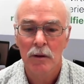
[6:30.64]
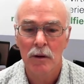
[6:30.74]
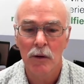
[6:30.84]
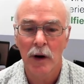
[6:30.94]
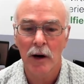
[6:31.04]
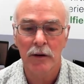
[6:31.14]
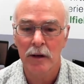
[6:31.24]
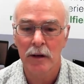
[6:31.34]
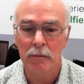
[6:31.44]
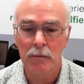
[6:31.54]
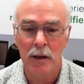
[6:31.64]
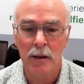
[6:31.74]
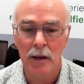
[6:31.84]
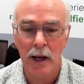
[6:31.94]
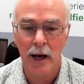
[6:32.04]
go out and,
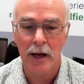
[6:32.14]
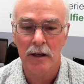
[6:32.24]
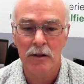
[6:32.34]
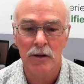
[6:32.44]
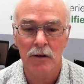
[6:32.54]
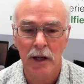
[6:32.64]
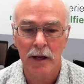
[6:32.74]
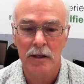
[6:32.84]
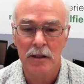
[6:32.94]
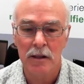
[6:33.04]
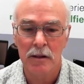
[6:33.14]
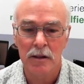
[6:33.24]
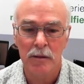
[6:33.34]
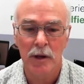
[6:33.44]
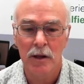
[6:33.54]
and add it to your lettuce and
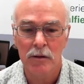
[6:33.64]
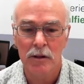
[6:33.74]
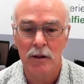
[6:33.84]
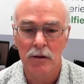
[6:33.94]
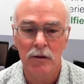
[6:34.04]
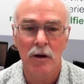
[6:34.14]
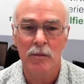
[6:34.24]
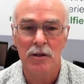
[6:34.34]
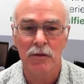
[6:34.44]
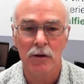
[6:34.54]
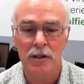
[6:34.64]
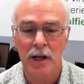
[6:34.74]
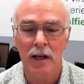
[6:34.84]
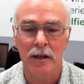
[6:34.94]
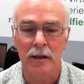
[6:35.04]
tomatoes and cucumbers for a
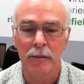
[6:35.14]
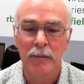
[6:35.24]
salad?